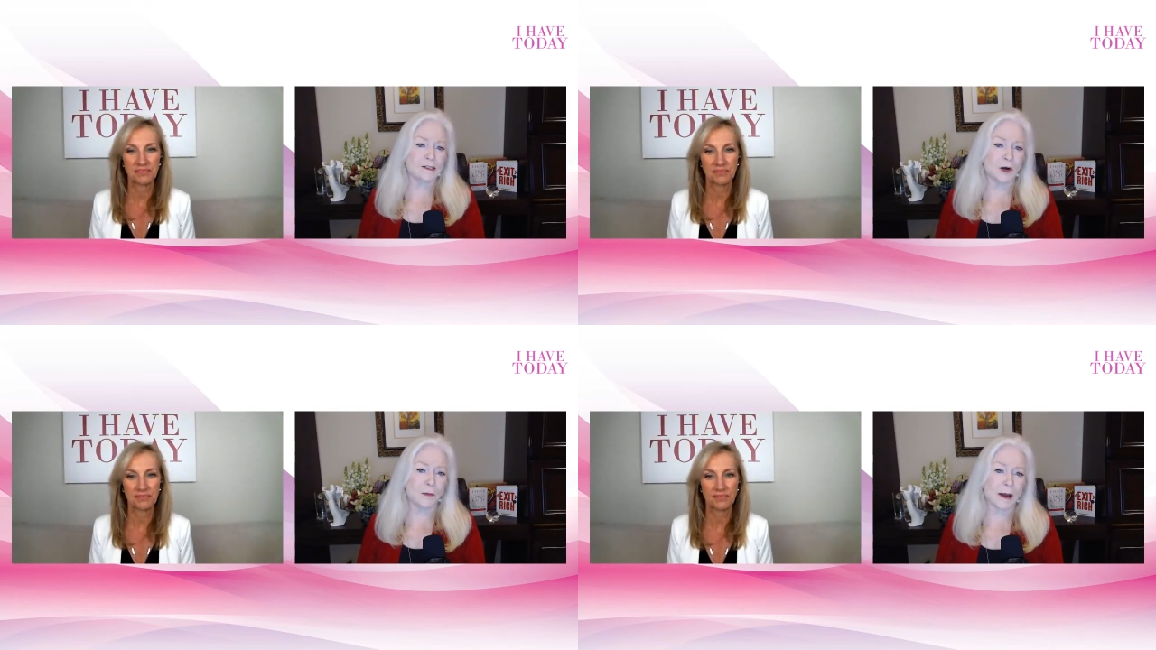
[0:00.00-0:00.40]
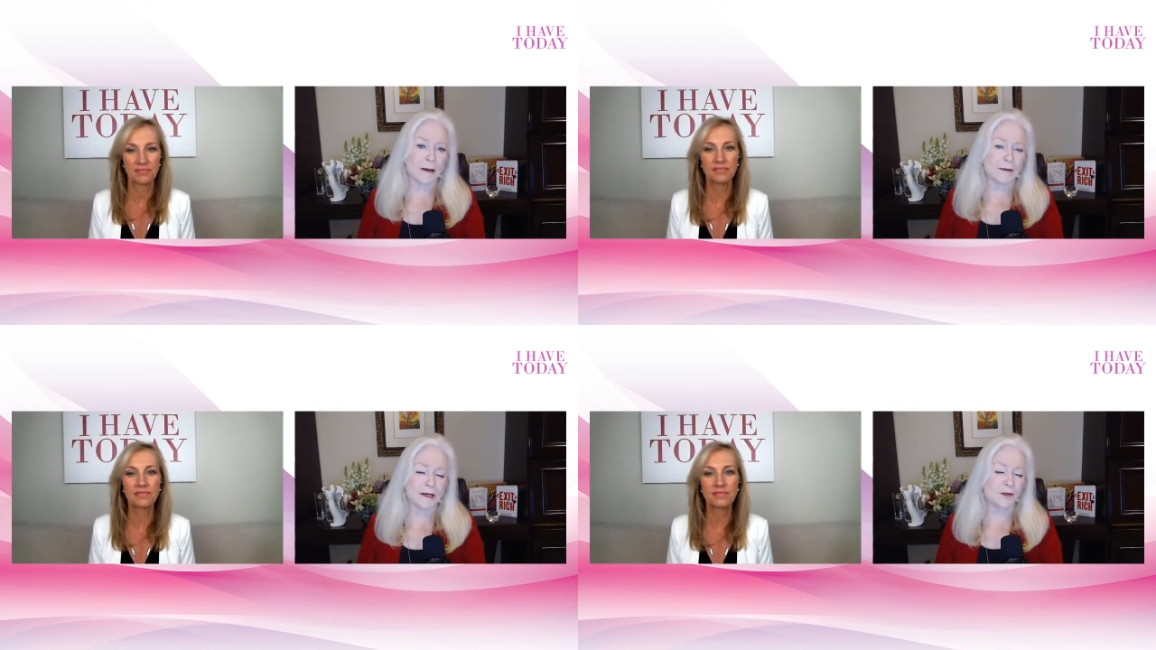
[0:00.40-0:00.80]
Speaker 1: home.
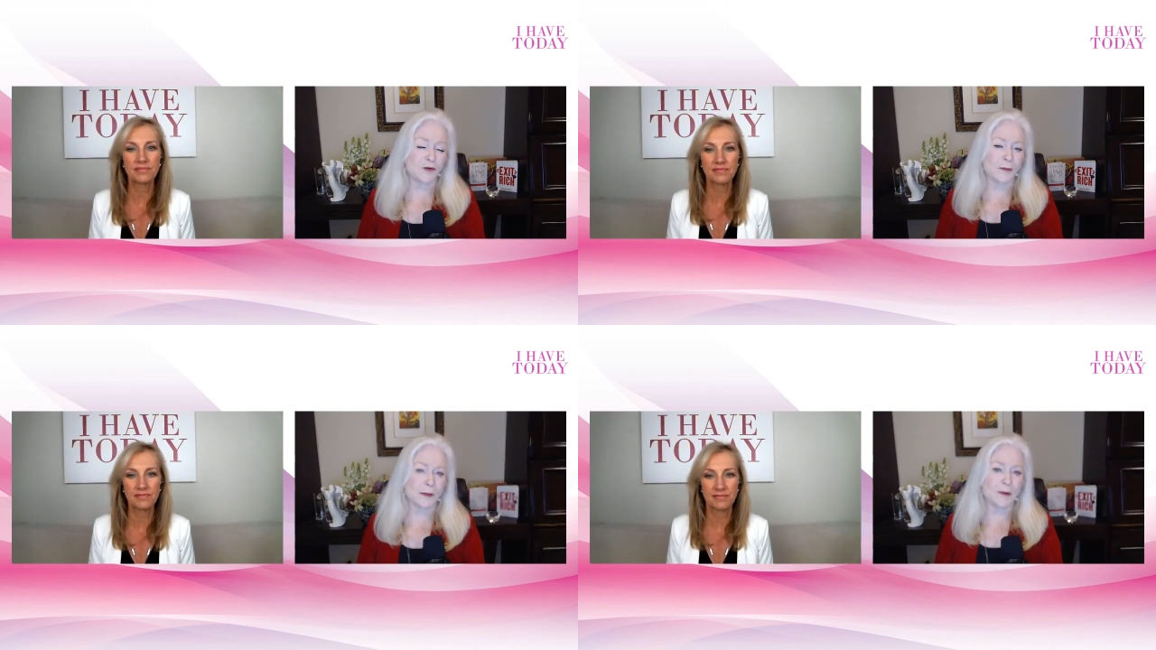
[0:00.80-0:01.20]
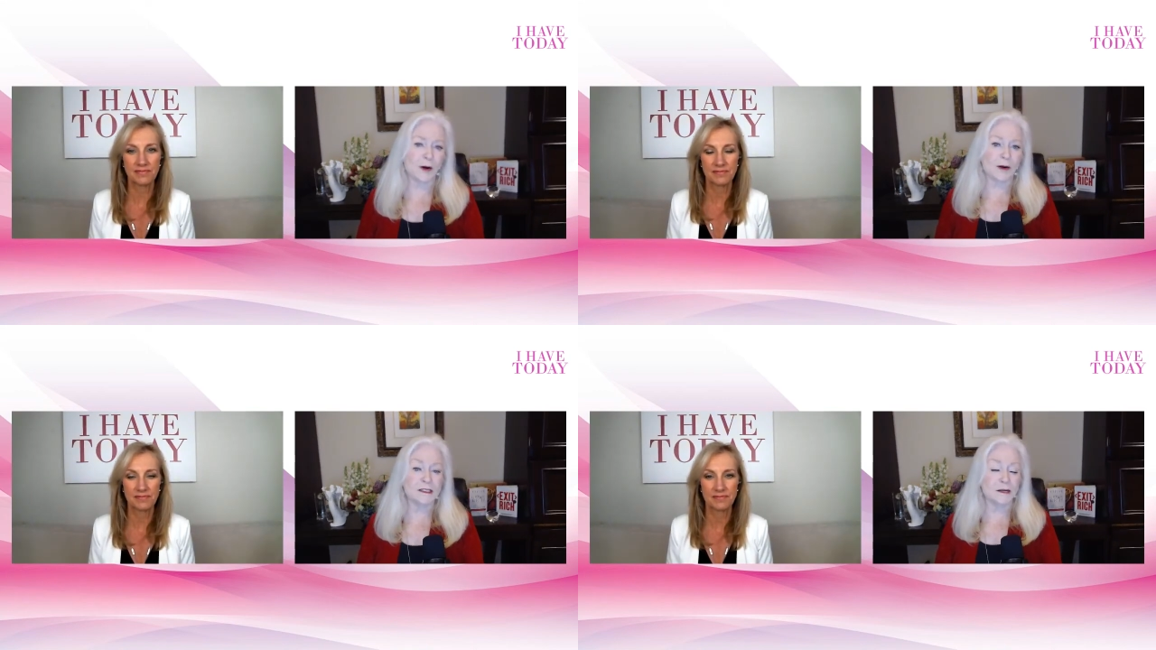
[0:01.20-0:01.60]
My, neither of my
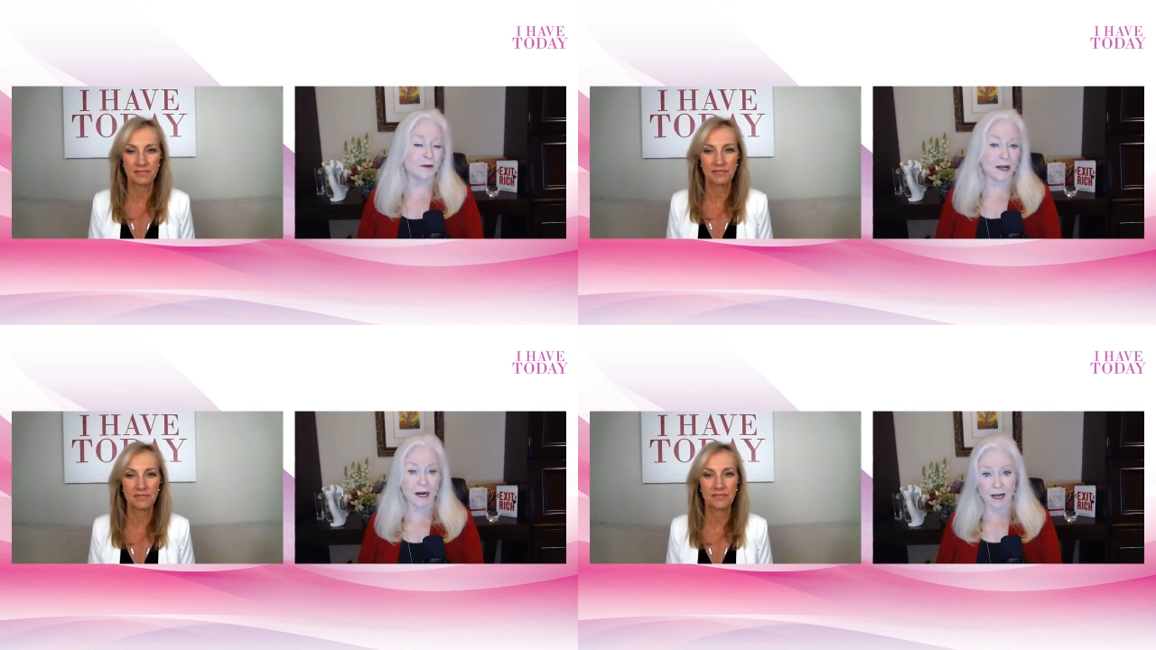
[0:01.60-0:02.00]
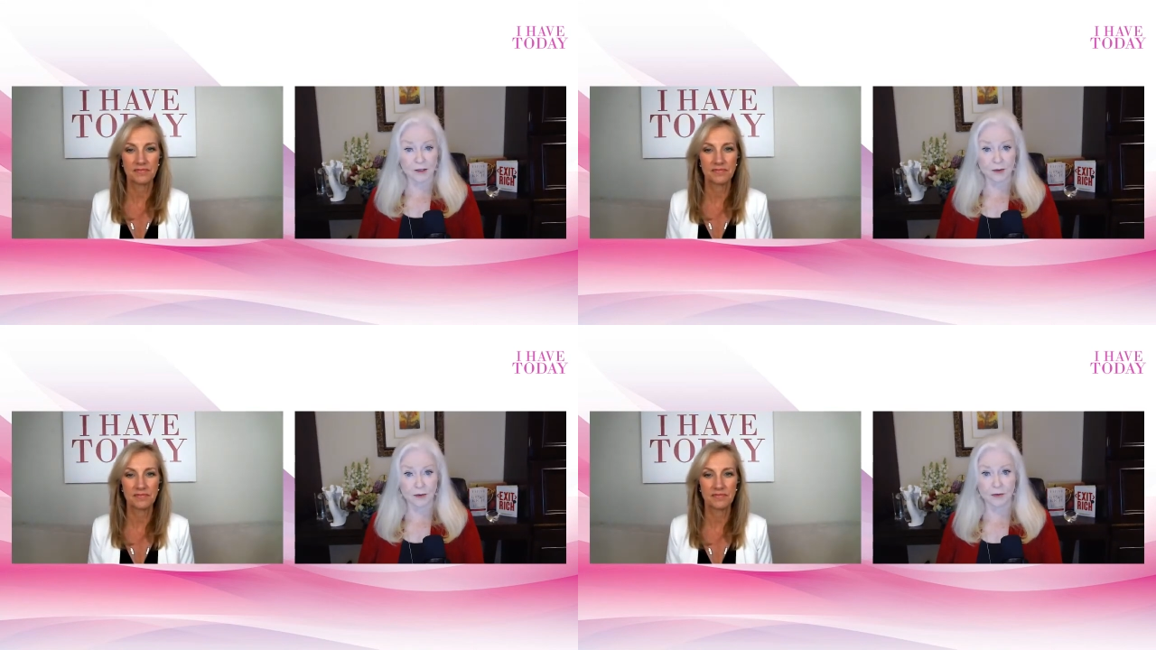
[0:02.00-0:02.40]
parents even had high
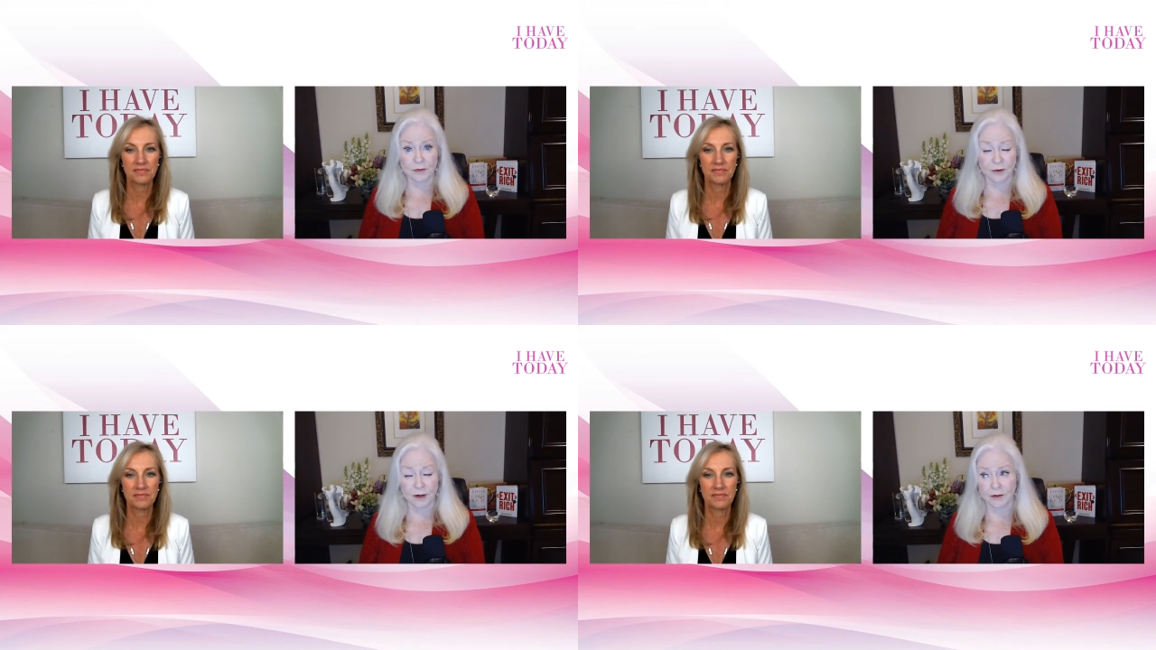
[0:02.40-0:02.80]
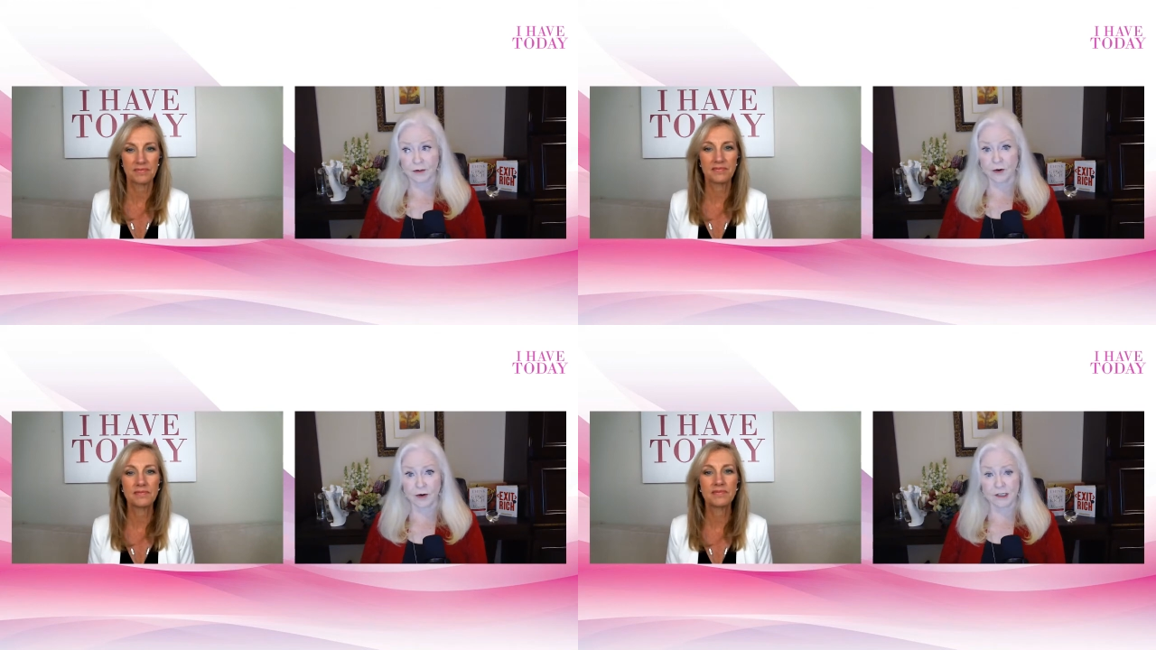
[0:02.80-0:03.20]
school
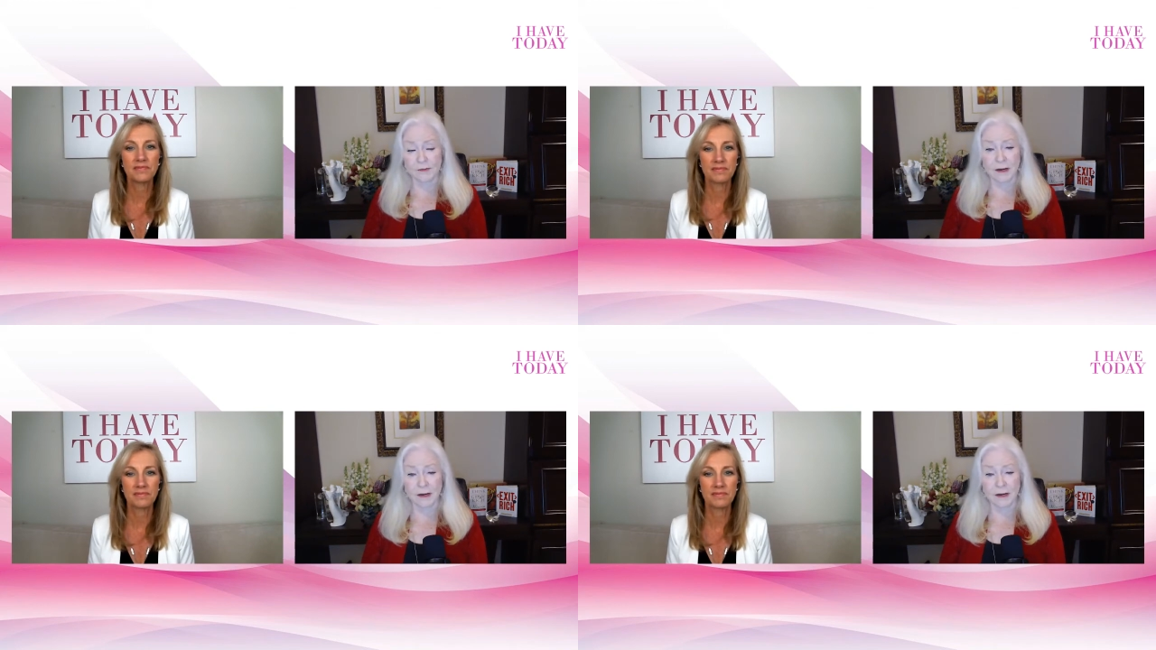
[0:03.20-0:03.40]
degrees.